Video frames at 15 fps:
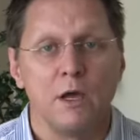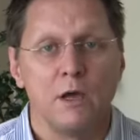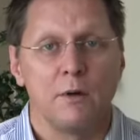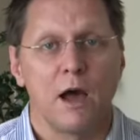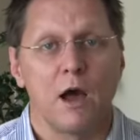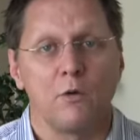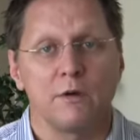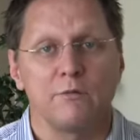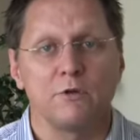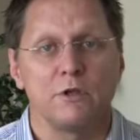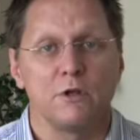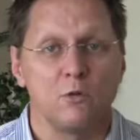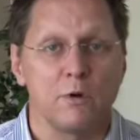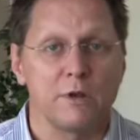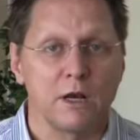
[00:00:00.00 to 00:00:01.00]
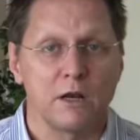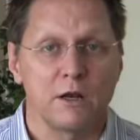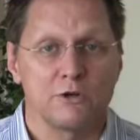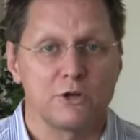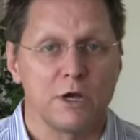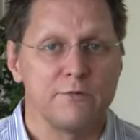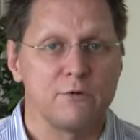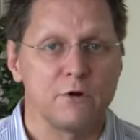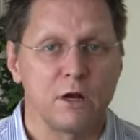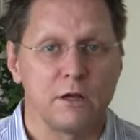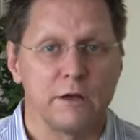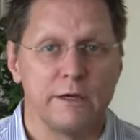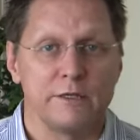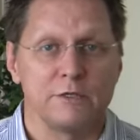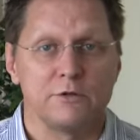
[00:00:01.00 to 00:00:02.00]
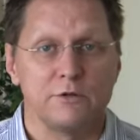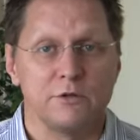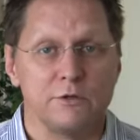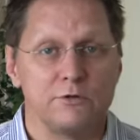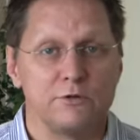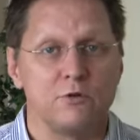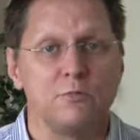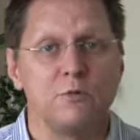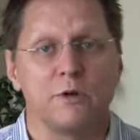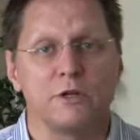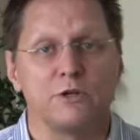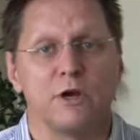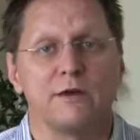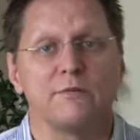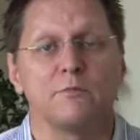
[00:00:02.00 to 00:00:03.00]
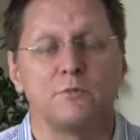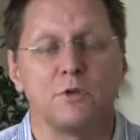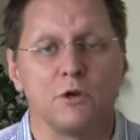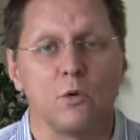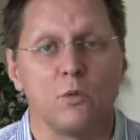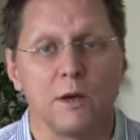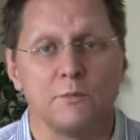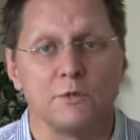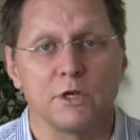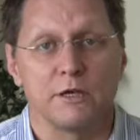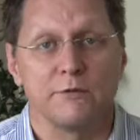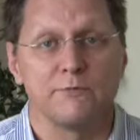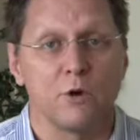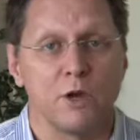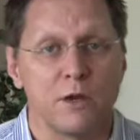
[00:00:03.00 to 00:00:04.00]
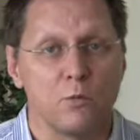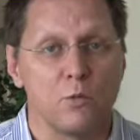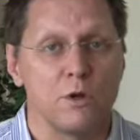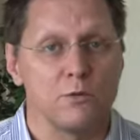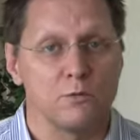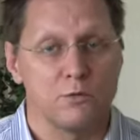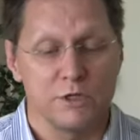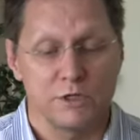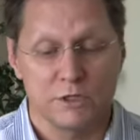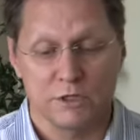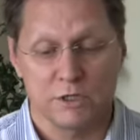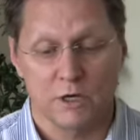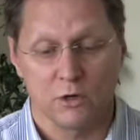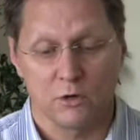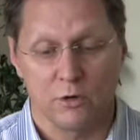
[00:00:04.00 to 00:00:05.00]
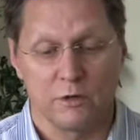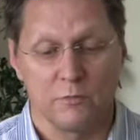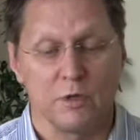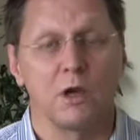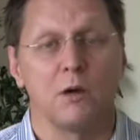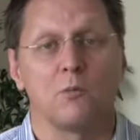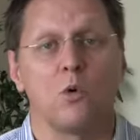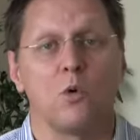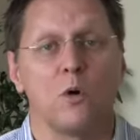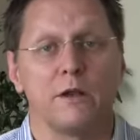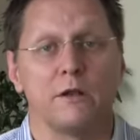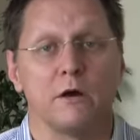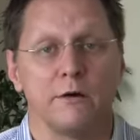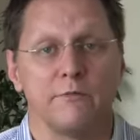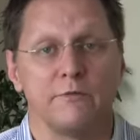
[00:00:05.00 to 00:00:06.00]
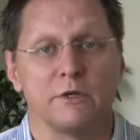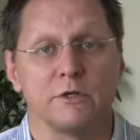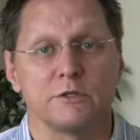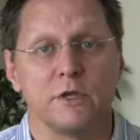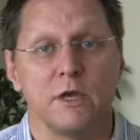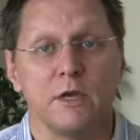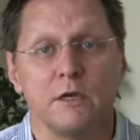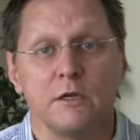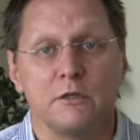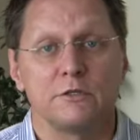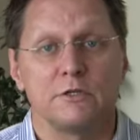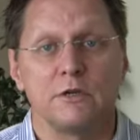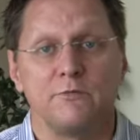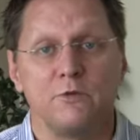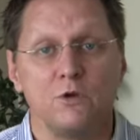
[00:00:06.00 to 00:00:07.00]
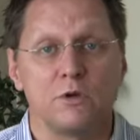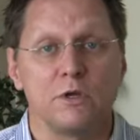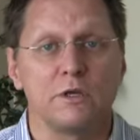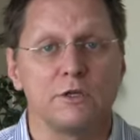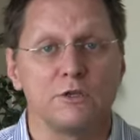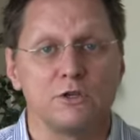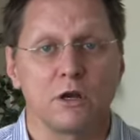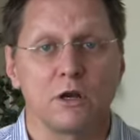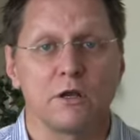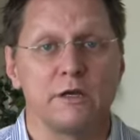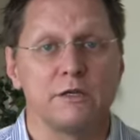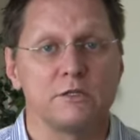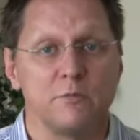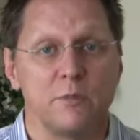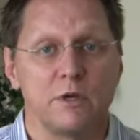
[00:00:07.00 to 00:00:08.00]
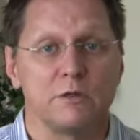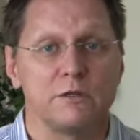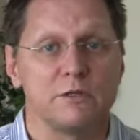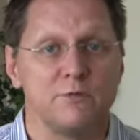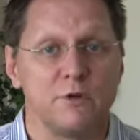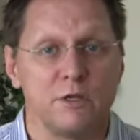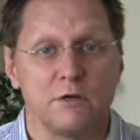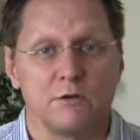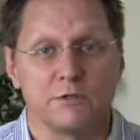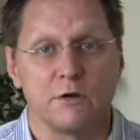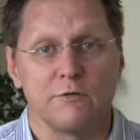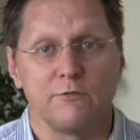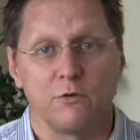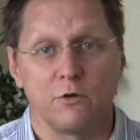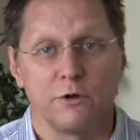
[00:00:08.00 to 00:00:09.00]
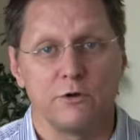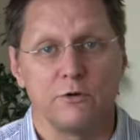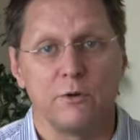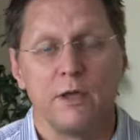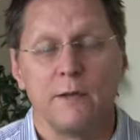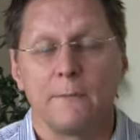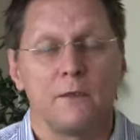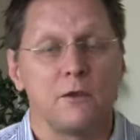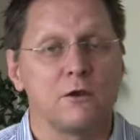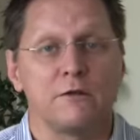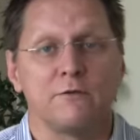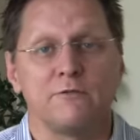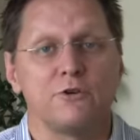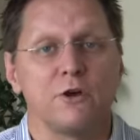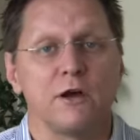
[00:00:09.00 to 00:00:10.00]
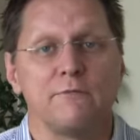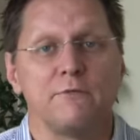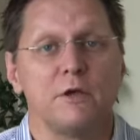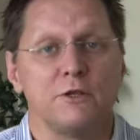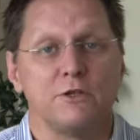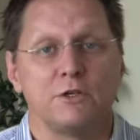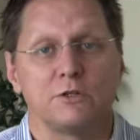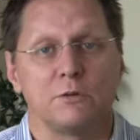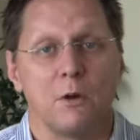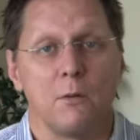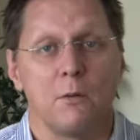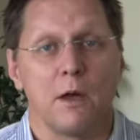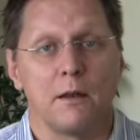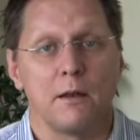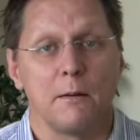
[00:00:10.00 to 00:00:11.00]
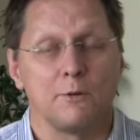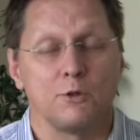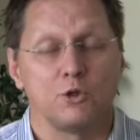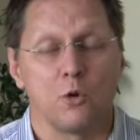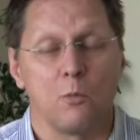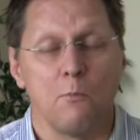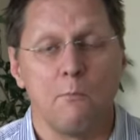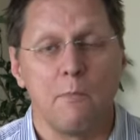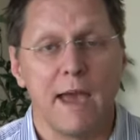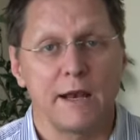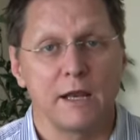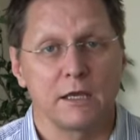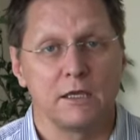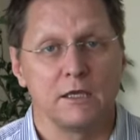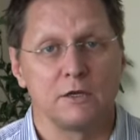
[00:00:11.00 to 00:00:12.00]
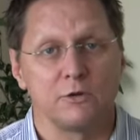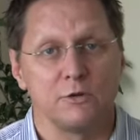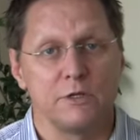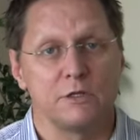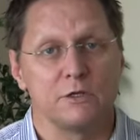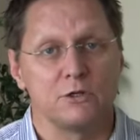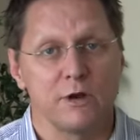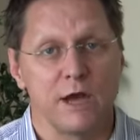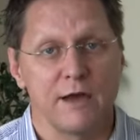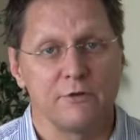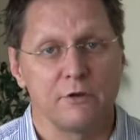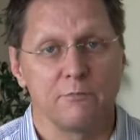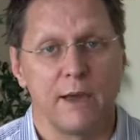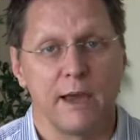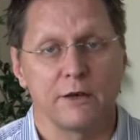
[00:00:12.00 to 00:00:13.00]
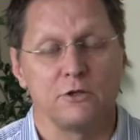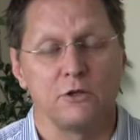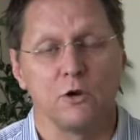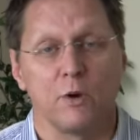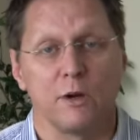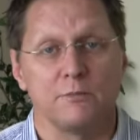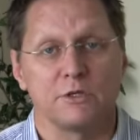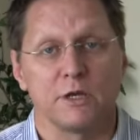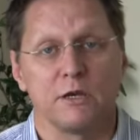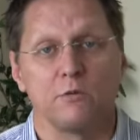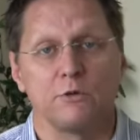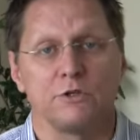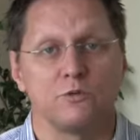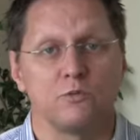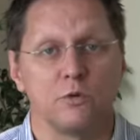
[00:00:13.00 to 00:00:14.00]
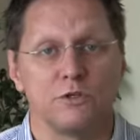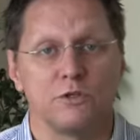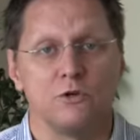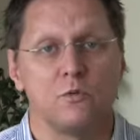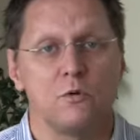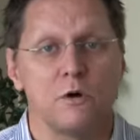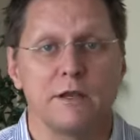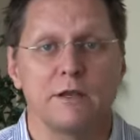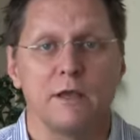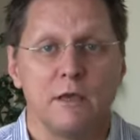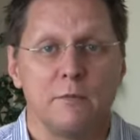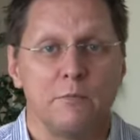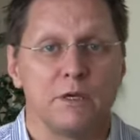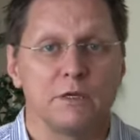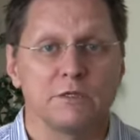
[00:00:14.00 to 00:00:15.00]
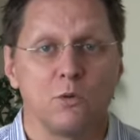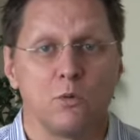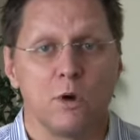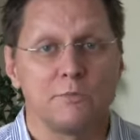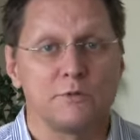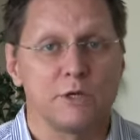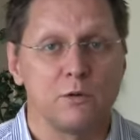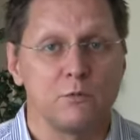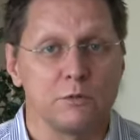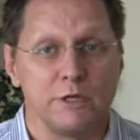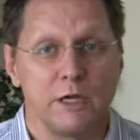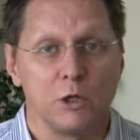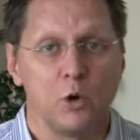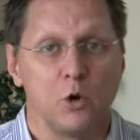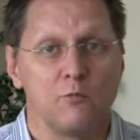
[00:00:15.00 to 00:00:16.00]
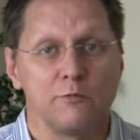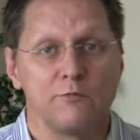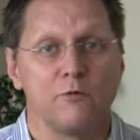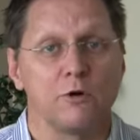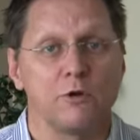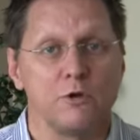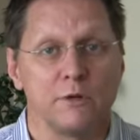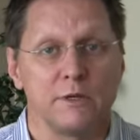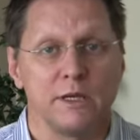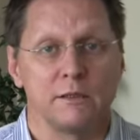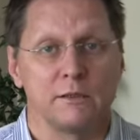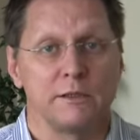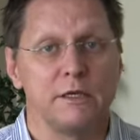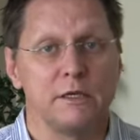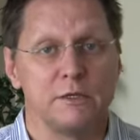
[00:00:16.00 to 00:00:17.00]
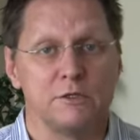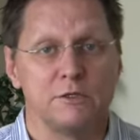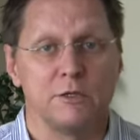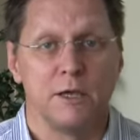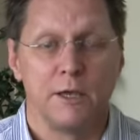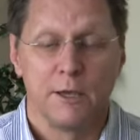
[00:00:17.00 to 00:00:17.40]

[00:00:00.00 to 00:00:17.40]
However, you don't want to drive your clients to YouTube. You want to drive them to your website for reasons that are going to become quite obvious. You see, if you can get your clients to mail these videos out for you, you're going to drive just a dramatic increase of traffic back to your website, which is what you want, because the website will take over for you and get leads.